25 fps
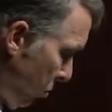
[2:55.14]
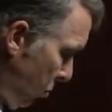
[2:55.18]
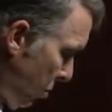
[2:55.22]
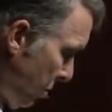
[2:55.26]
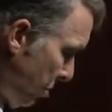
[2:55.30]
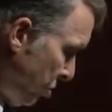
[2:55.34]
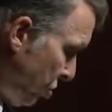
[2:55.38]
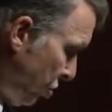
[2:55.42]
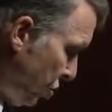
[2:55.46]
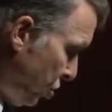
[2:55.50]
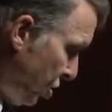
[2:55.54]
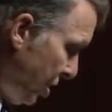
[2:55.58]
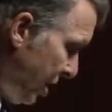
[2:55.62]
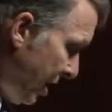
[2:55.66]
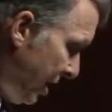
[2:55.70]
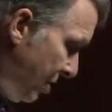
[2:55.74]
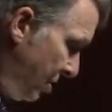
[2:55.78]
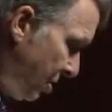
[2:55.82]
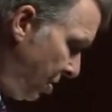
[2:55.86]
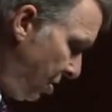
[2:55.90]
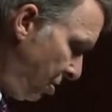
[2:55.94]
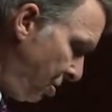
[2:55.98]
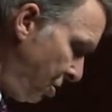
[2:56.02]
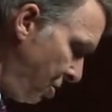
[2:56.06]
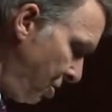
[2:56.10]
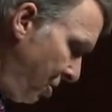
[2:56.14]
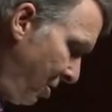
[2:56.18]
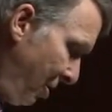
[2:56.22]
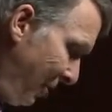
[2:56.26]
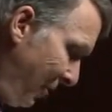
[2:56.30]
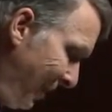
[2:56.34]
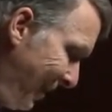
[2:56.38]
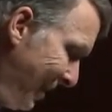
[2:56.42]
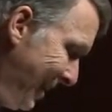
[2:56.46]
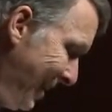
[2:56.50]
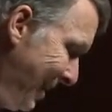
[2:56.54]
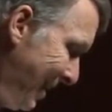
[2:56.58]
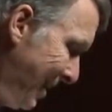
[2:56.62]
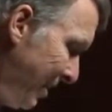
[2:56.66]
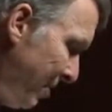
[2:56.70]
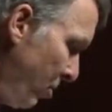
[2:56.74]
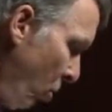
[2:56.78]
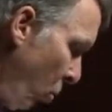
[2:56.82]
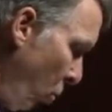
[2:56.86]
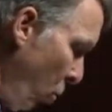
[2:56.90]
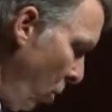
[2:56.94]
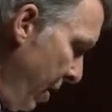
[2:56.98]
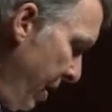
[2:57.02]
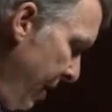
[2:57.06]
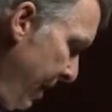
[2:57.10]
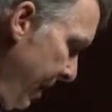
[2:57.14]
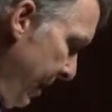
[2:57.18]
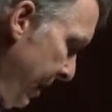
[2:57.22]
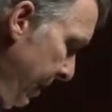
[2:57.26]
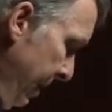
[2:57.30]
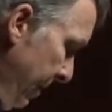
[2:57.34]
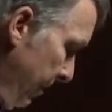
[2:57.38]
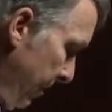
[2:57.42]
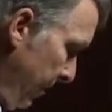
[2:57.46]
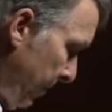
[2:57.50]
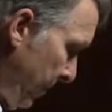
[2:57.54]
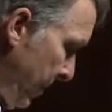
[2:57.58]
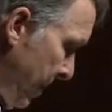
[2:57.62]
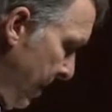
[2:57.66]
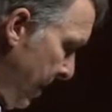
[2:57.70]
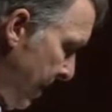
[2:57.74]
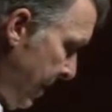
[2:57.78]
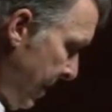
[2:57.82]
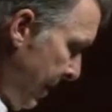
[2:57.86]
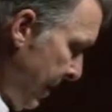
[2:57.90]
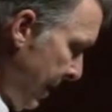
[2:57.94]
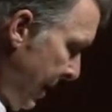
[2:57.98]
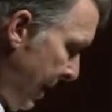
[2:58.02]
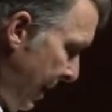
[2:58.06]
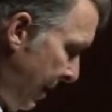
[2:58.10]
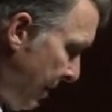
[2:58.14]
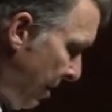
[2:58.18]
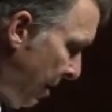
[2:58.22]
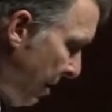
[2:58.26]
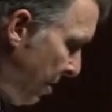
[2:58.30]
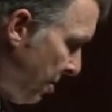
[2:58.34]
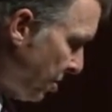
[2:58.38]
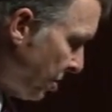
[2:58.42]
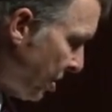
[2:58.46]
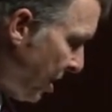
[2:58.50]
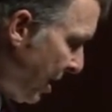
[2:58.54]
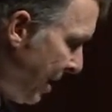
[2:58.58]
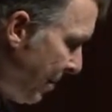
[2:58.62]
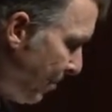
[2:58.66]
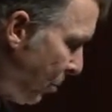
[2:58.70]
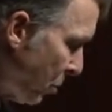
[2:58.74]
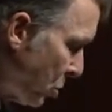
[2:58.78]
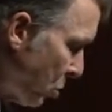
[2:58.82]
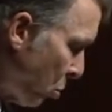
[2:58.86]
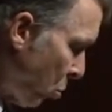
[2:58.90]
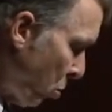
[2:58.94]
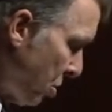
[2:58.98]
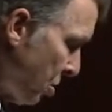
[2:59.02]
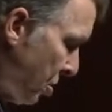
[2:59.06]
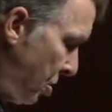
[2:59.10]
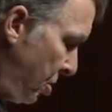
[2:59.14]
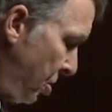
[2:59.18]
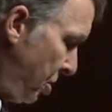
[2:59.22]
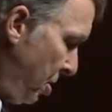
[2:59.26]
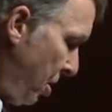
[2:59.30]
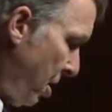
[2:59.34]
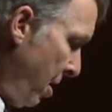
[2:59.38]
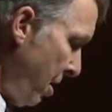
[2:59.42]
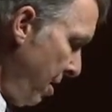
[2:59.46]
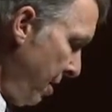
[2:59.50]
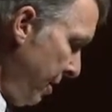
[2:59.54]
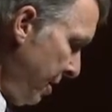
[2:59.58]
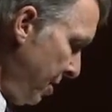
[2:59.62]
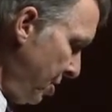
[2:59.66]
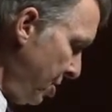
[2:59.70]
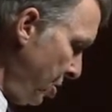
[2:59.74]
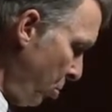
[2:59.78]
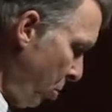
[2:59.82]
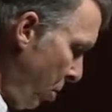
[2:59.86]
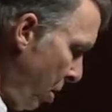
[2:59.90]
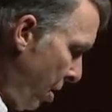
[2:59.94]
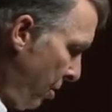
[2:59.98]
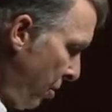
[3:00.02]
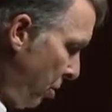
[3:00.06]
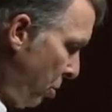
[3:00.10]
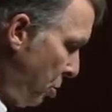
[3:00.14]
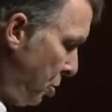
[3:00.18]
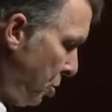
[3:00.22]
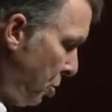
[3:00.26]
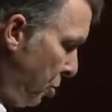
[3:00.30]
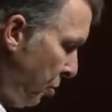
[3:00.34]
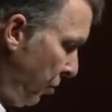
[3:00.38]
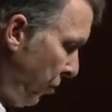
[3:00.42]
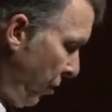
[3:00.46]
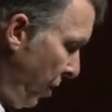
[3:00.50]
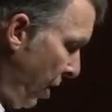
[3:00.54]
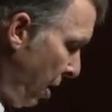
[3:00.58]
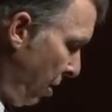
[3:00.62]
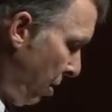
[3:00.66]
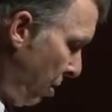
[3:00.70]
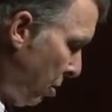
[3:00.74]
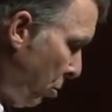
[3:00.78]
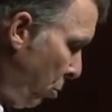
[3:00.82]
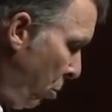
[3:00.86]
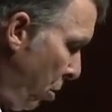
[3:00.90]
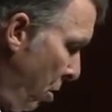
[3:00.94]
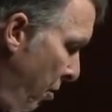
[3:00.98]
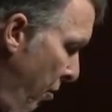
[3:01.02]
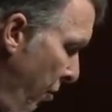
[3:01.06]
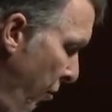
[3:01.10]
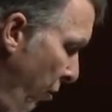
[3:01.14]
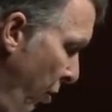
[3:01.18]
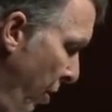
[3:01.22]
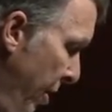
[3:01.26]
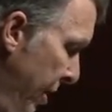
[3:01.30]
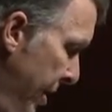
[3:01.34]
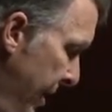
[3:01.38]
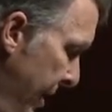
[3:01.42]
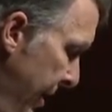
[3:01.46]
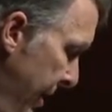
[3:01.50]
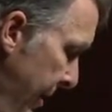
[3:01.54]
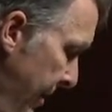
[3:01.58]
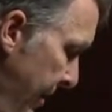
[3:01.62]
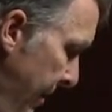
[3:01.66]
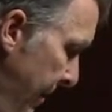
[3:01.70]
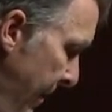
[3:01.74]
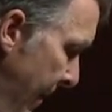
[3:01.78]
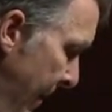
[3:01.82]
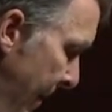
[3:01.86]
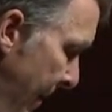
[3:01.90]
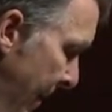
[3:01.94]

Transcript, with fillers: with Jesus leading the way. And the disciples were astonished, while those who followed were afraid.